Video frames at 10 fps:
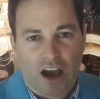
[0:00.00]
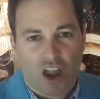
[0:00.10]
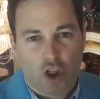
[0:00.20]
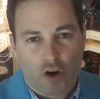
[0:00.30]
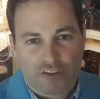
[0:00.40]

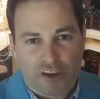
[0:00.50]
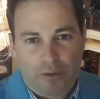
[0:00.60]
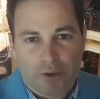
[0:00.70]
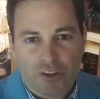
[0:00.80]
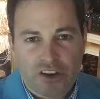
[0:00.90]
large
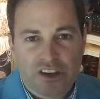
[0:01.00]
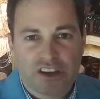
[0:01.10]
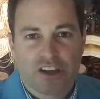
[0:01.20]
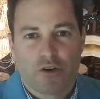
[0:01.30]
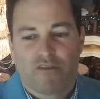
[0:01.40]

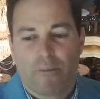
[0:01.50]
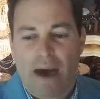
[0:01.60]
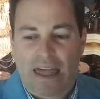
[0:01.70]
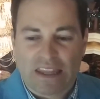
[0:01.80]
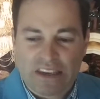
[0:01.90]
liability, you have a
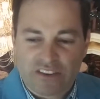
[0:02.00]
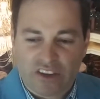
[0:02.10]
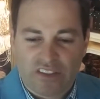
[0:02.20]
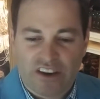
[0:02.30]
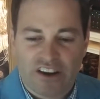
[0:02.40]
bad lease
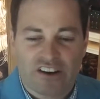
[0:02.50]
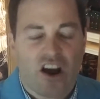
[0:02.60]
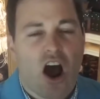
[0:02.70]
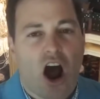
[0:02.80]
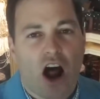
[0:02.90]
on there,
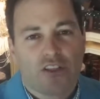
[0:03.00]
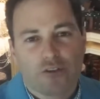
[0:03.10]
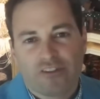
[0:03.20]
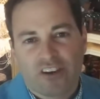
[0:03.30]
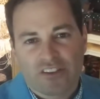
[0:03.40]

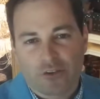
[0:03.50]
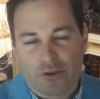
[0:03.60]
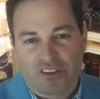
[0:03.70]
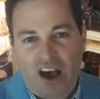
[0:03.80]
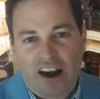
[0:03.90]
underfunded
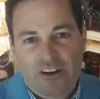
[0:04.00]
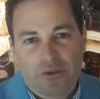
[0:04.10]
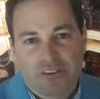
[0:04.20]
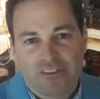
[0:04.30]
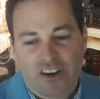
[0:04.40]

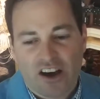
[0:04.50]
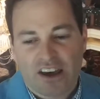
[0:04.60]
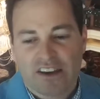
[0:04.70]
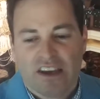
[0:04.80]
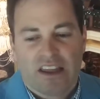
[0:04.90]
retirement
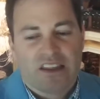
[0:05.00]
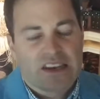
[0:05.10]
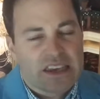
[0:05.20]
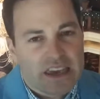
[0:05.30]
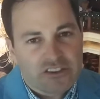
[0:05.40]
fund,
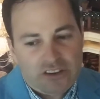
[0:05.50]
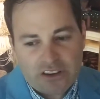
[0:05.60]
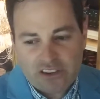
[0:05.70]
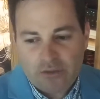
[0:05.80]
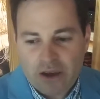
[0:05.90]
litigation
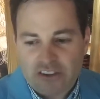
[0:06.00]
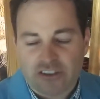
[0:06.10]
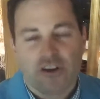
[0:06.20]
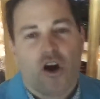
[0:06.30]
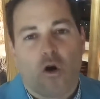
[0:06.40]
as I
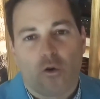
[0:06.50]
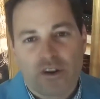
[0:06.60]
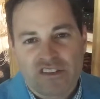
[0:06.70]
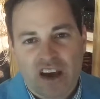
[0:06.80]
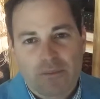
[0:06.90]
mentioned, or
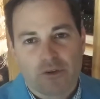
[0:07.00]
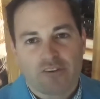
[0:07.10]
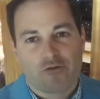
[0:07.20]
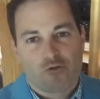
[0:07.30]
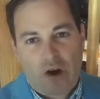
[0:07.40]
any type
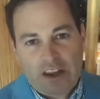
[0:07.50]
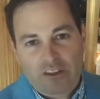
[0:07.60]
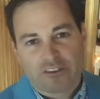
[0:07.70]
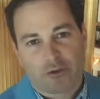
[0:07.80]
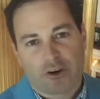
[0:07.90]
of
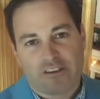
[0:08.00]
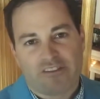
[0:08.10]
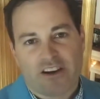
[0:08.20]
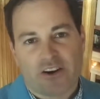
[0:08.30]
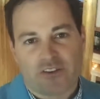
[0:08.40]
regulatory
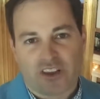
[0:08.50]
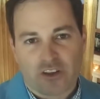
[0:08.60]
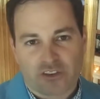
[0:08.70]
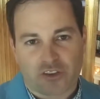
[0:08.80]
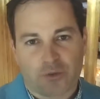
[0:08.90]
affairs that
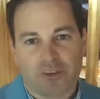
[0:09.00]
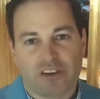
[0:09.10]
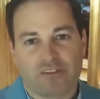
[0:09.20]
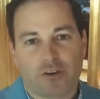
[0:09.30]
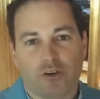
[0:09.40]
looks a little bit
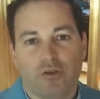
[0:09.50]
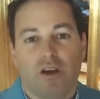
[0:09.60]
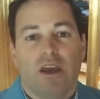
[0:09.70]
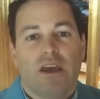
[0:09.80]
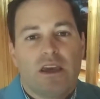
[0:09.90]
difficult,
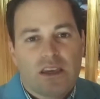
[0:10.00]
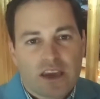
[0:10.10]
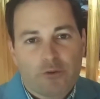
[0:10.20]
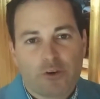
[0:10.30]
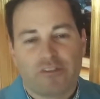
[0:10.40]

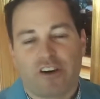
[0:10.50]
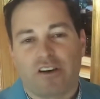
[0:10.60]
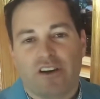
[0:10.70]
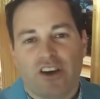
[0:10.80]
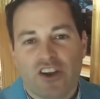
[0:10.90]
get rid of it.
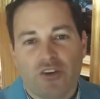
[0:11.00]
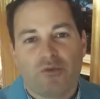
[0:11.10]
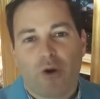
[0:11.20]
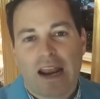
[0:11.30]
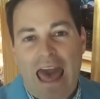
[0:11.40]
You
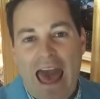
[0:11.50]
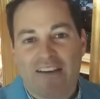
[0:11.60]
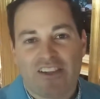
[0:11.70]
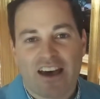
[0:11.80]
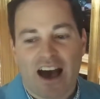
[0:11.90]
don't want to
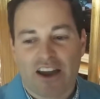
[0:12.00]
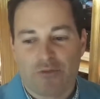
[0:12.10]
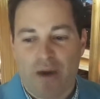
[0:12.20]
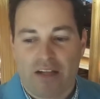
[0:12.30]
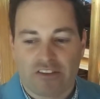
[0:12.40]
have that on
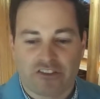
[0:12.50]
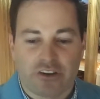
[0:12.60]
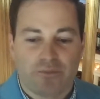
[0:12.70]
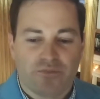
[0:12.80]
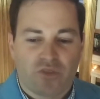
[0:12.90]
your balance
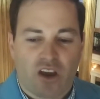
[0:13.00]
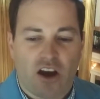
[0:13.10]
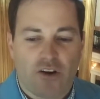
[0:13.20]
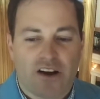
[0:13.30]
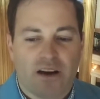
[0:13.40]
sheet.
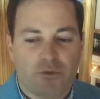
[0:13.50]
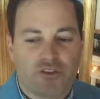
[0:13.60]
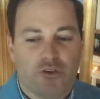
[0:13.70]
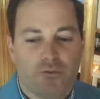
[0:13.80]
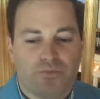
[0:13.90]
All right, number
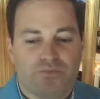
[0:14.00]
two.